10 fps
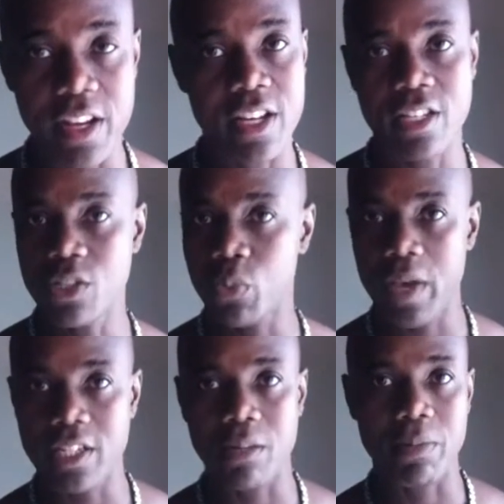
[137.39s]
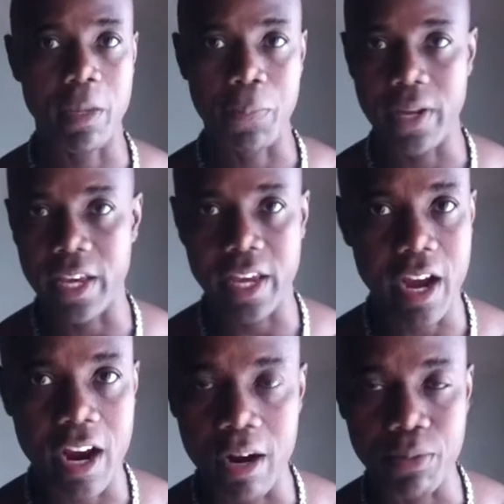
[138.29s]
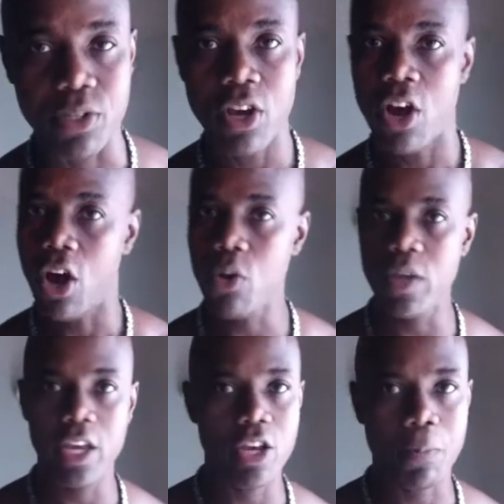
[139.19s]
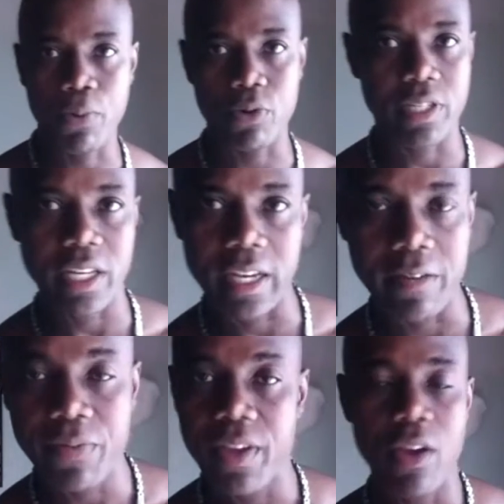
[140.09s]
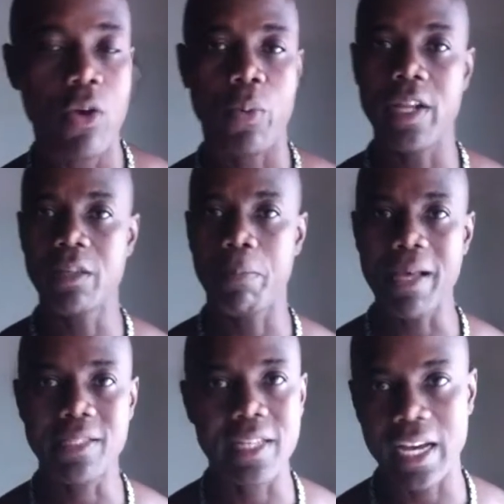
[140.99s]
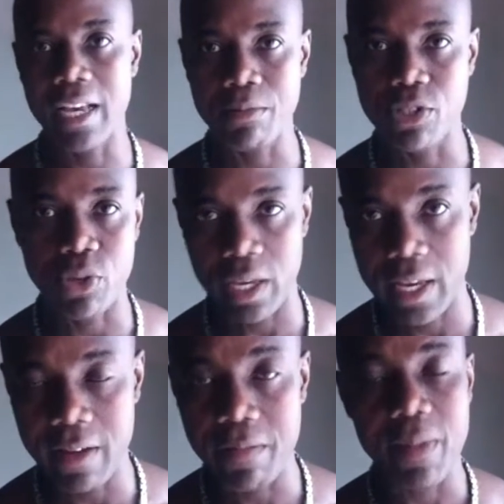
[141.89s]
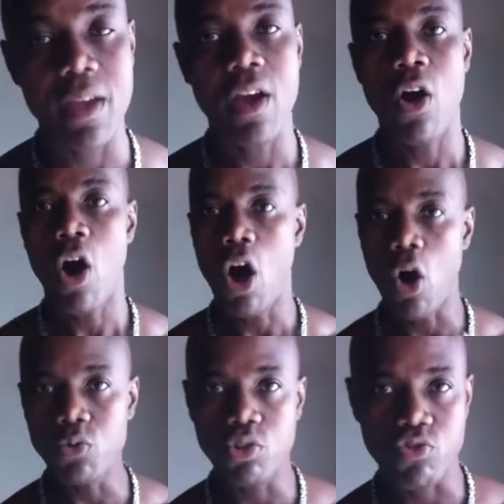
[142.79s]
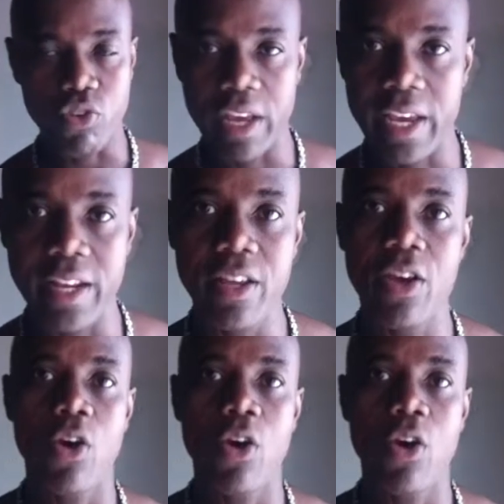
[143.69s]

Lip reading: There's this way to manipulate carbs, how to eat your protein, when is the best times to eat, how to train,